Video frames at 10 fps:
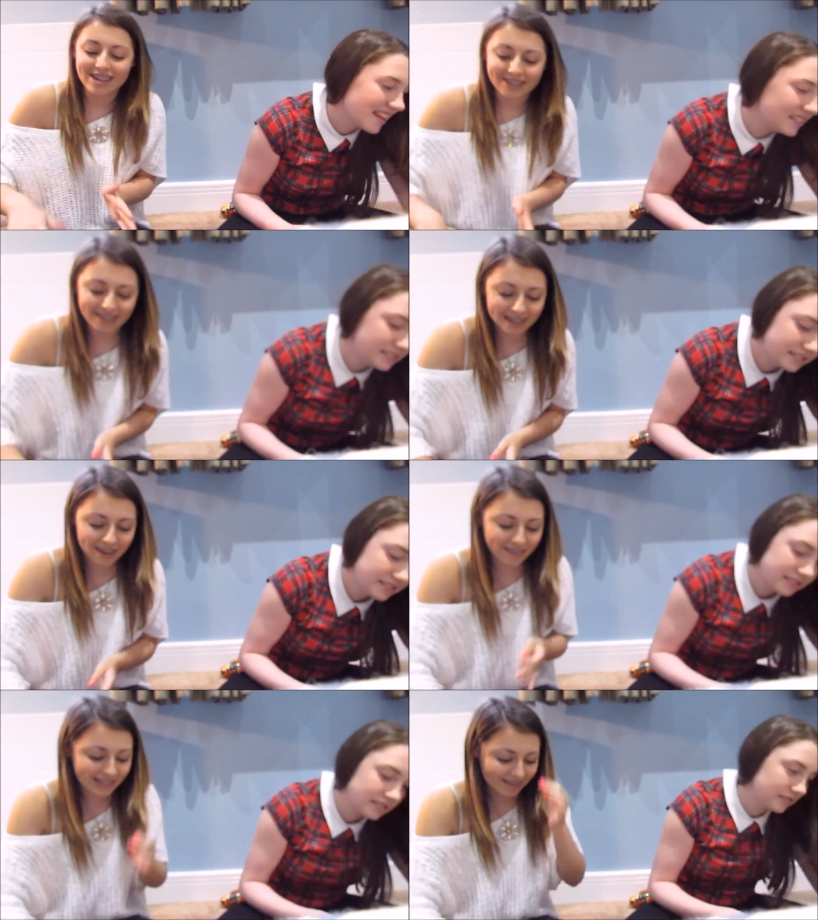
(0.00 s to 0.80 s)
Speaker 1: Don't
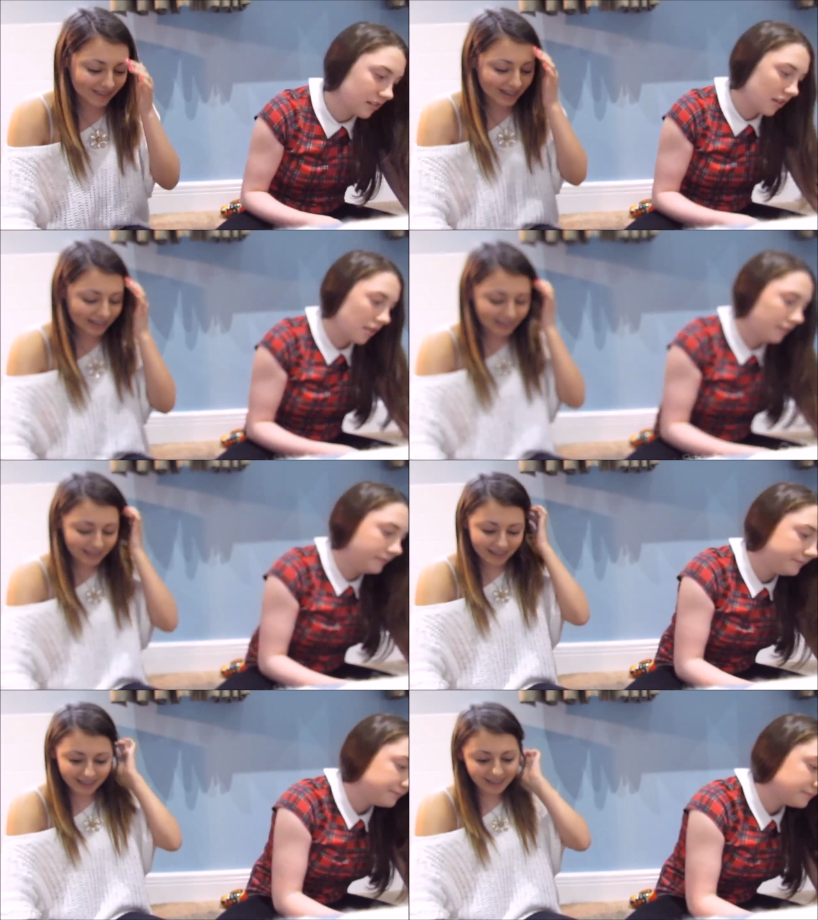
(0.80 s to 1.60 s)
give it to me.
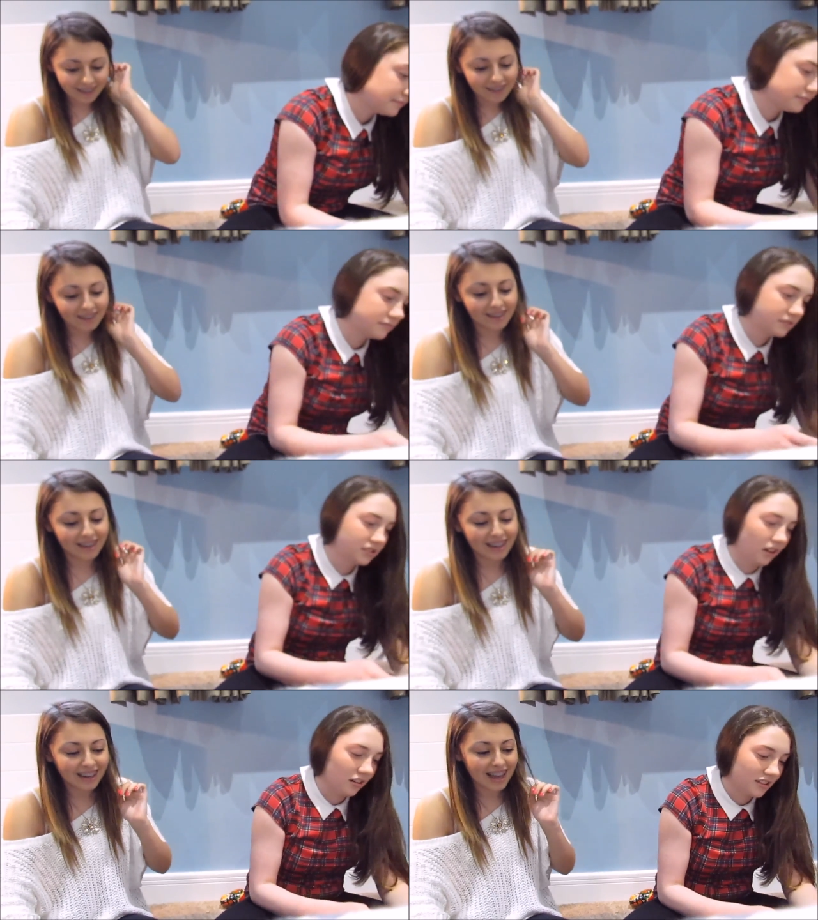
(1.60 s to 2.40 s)

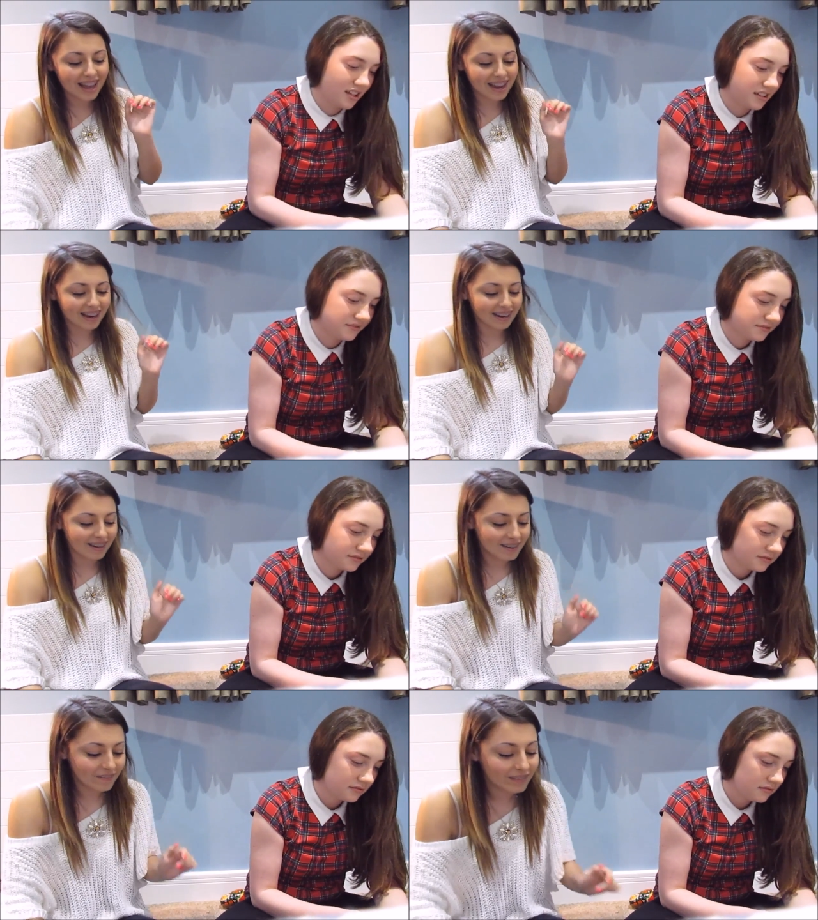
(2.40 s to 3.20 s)
Okay,
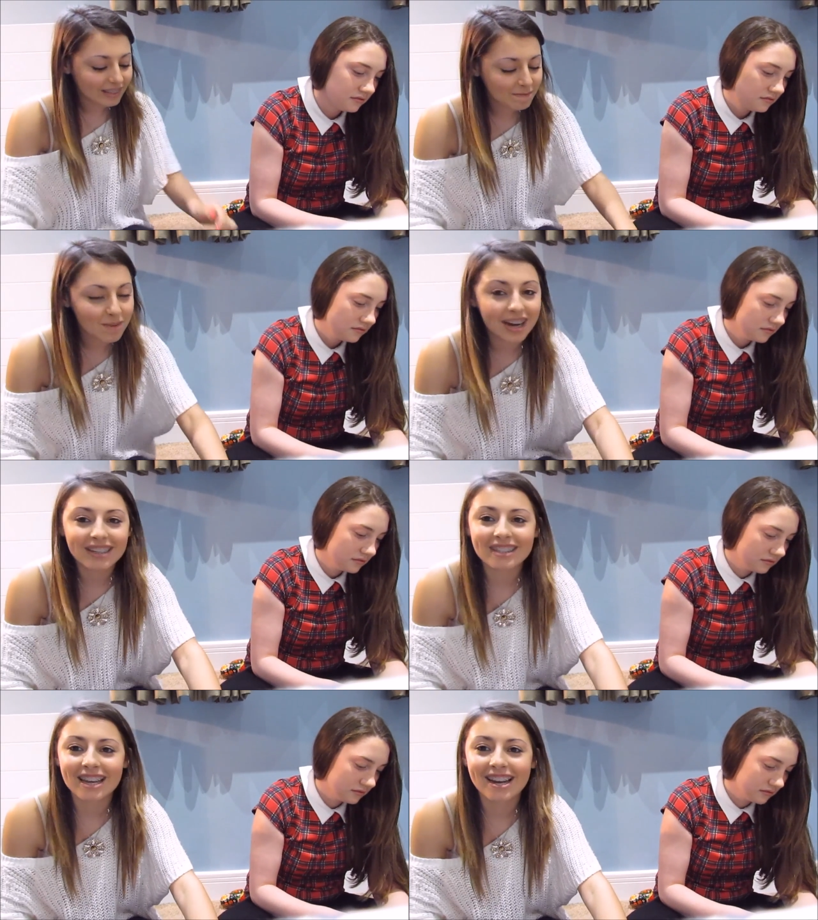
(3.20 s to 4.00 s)
it's
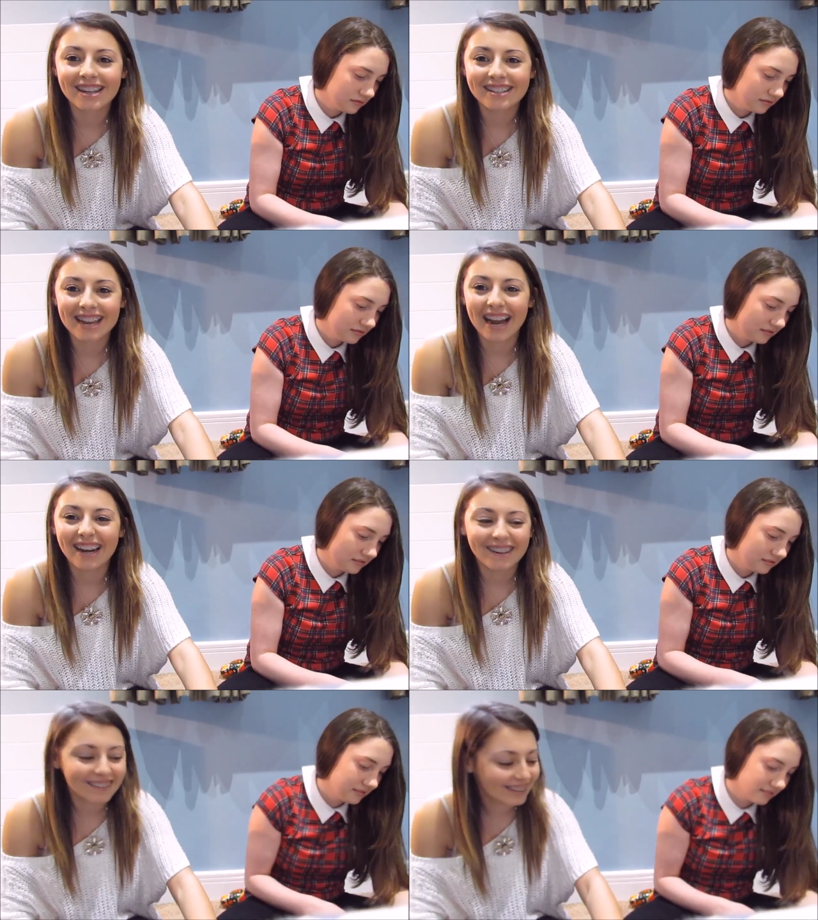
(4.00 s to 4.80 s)
my turn
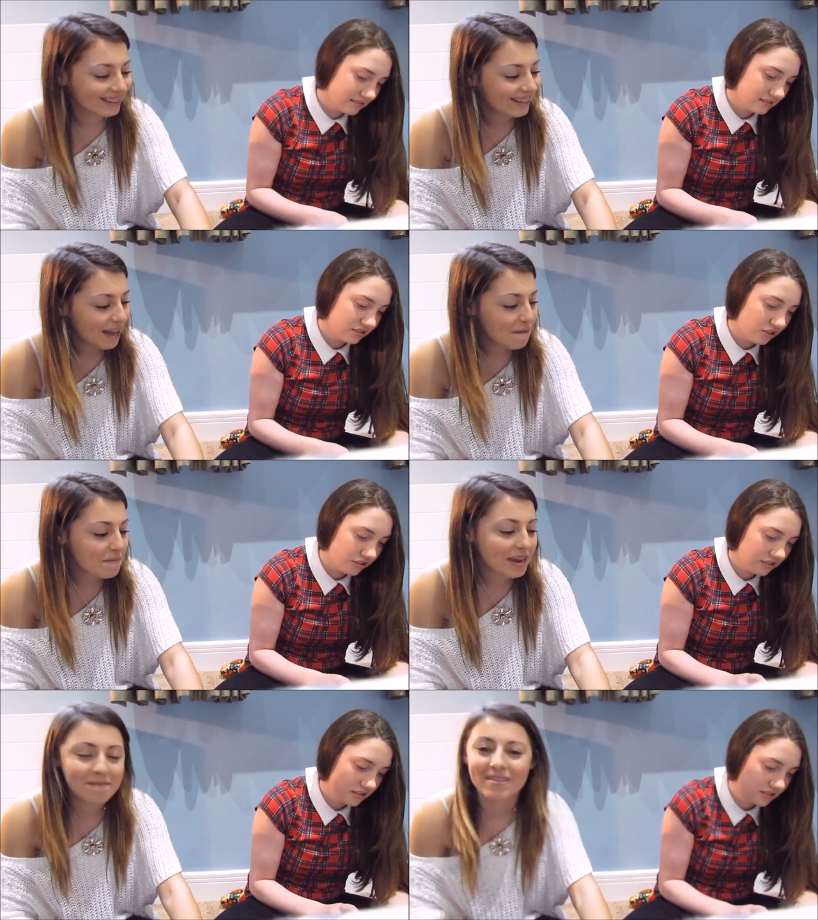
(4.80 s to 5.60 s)
now. I
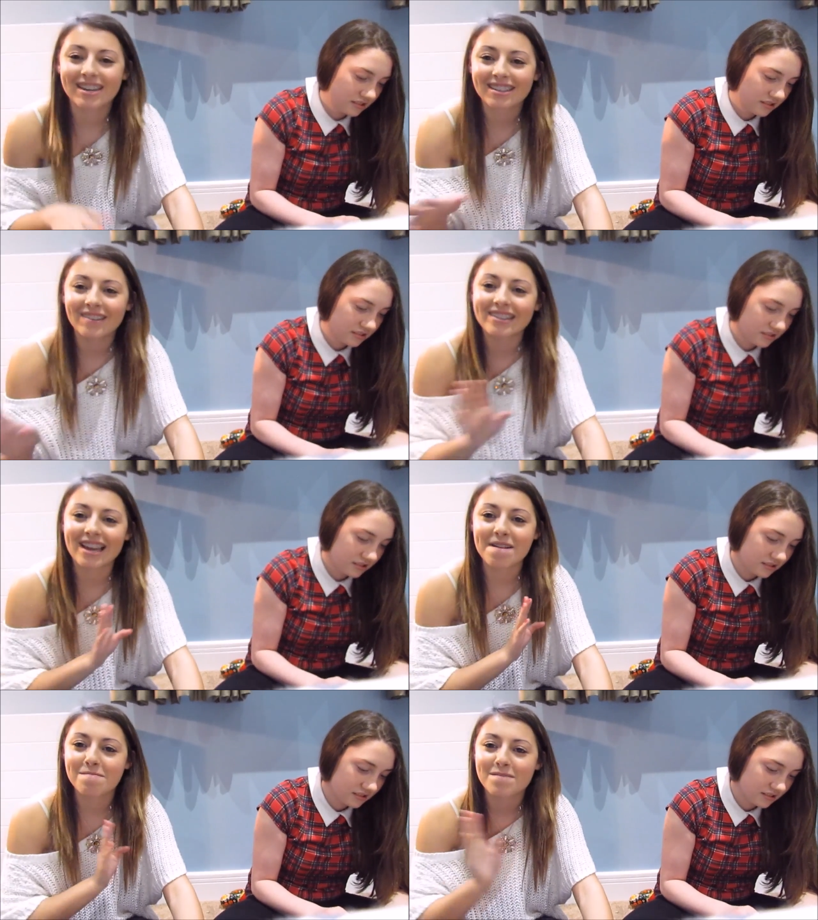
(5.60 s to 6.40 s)
bet you because I was
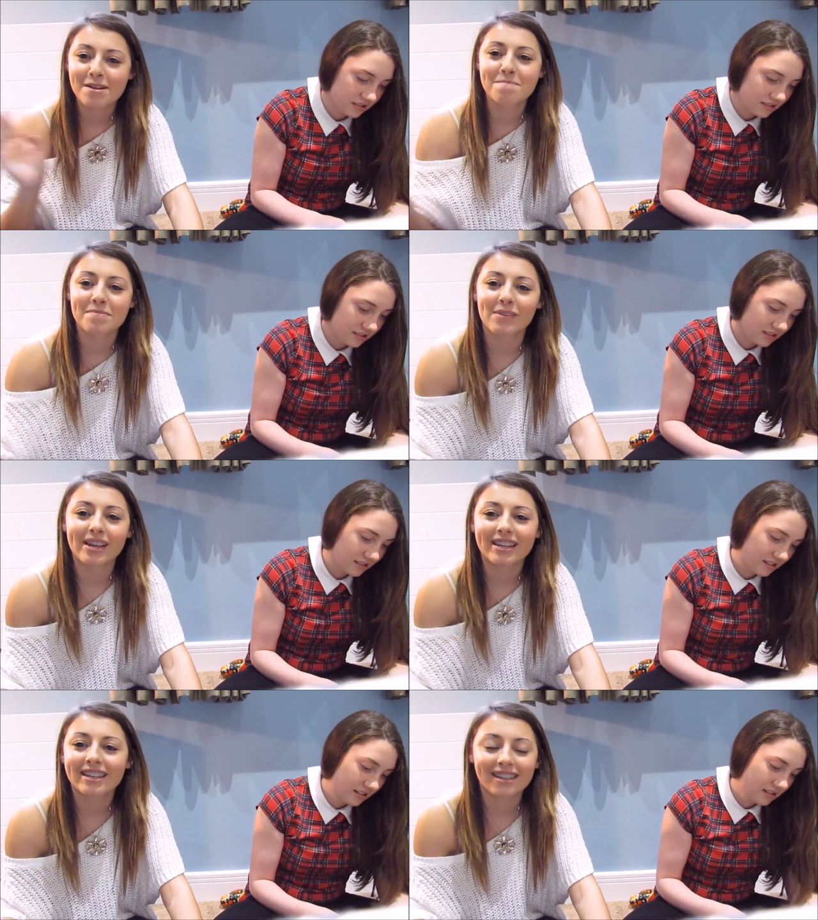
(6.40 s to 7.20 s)
like
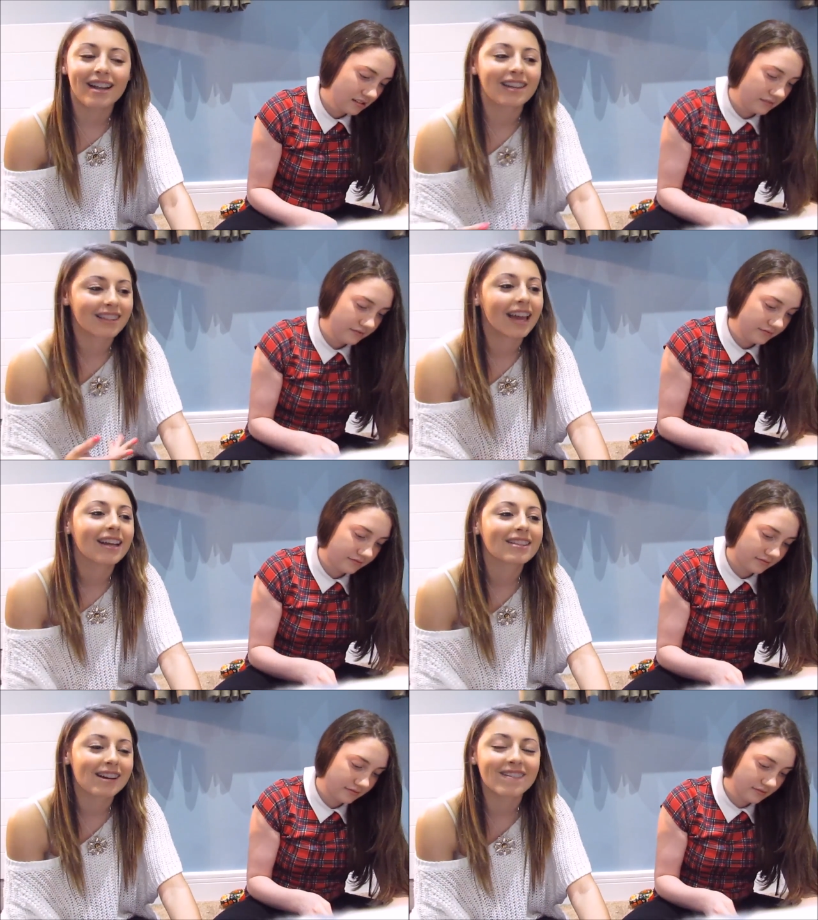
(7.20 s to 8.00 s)
completely like
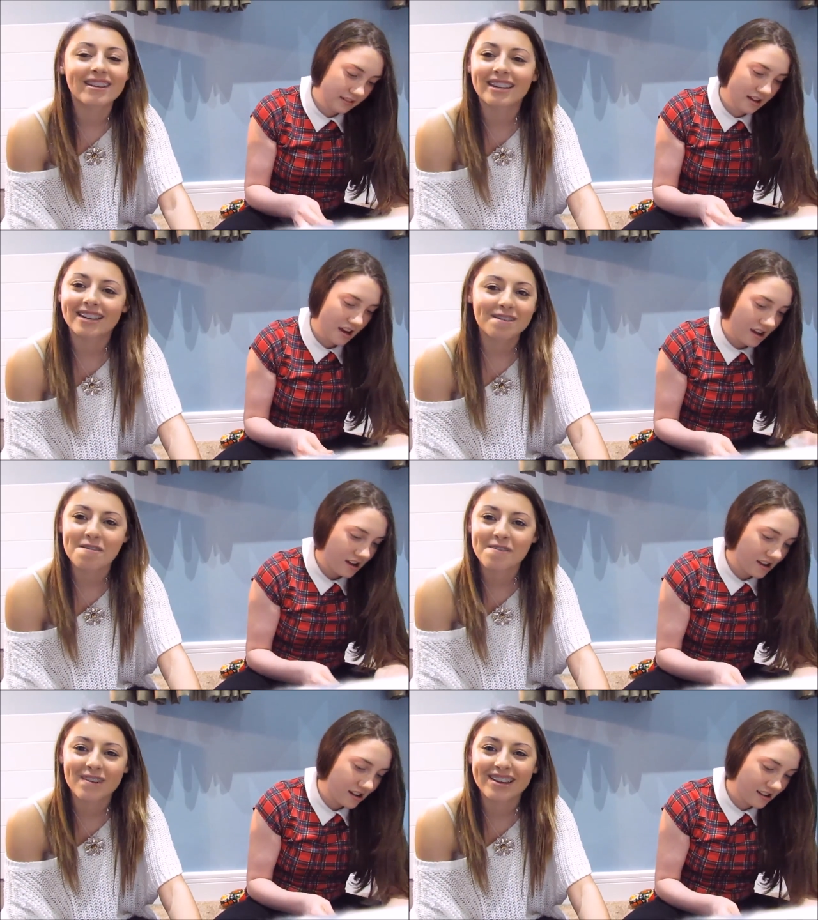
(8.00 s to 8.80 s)
this, I'm gonna get
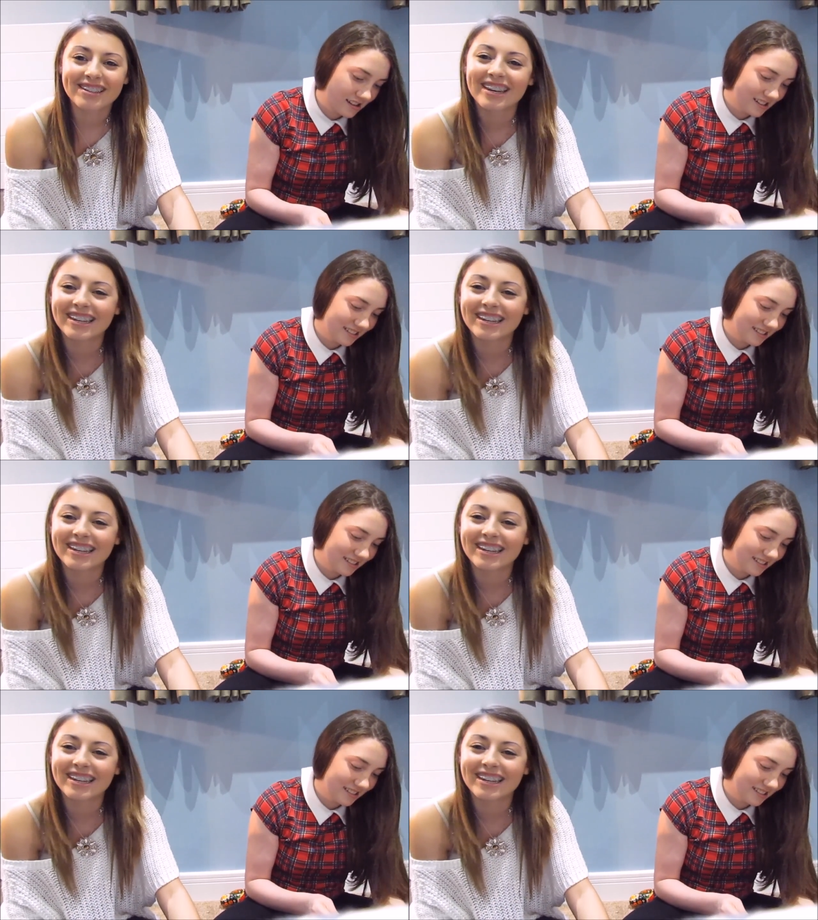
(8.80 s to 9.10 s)
dog food.